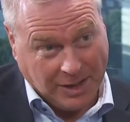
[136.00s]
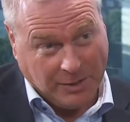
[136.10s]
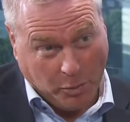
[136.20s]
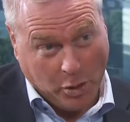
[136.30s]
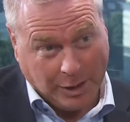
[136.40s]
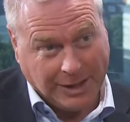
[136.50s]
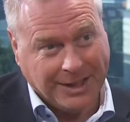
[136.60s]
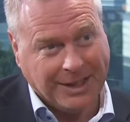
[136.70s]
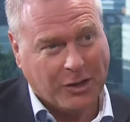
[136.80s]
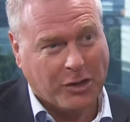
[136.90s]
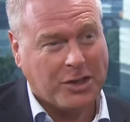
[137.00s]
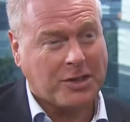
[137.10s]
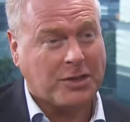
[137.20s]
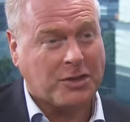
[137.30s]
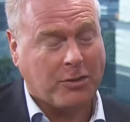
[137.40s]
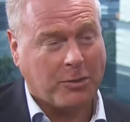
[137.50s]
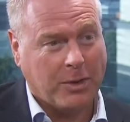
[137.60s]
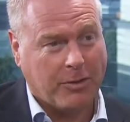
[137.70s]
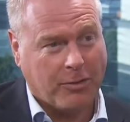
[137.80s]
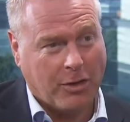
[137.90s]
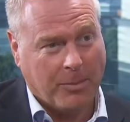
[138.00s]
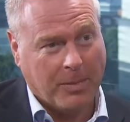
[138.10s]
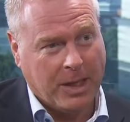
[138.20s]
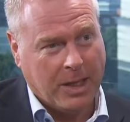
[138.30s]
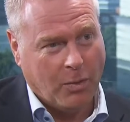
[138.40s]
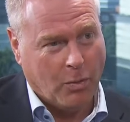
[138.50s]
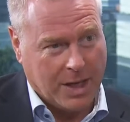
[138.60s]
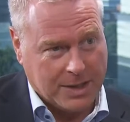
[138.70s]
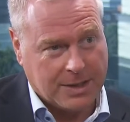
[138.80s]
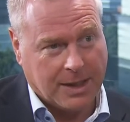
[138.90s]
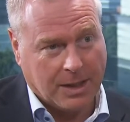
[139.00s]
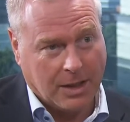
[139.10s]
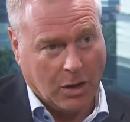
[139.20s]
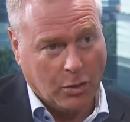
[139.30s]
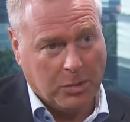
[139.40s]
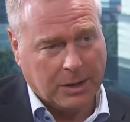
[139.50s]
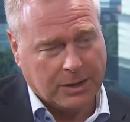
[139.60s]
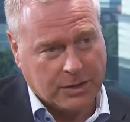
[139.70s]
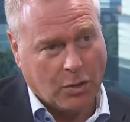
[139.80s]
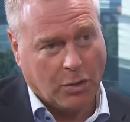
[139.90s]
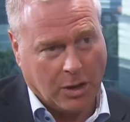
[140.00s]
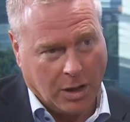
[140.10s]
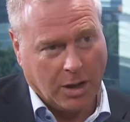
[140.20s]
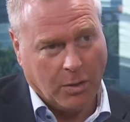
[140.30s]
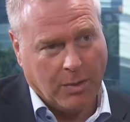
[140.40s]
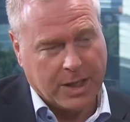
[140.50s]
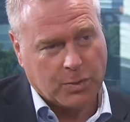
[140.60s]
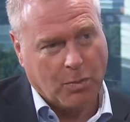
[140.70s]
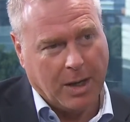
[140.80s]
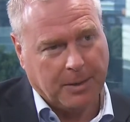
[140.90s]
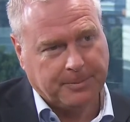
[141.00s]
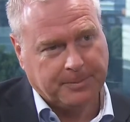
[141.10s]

world-leading logistics software from WiseTech Global. It's called CargoWise One.